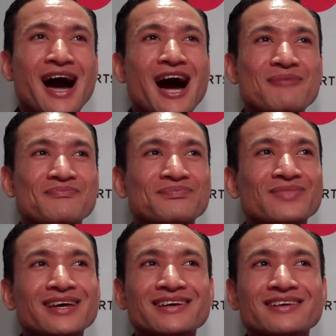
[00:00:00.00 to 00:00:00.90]

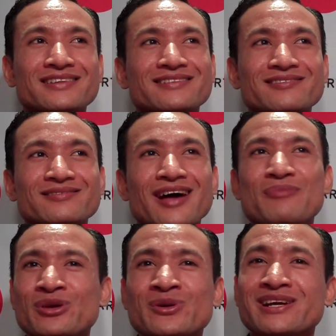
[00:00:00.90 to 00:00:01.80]

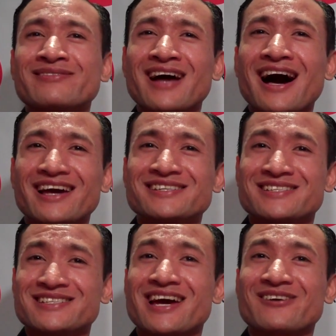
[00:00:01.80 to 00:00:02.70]
a beauty of the
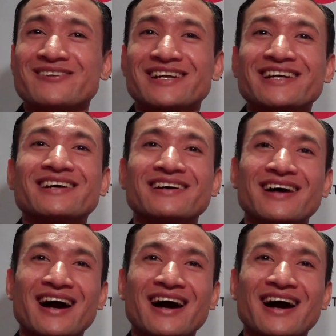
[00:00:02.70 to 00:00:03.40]
highest integrity.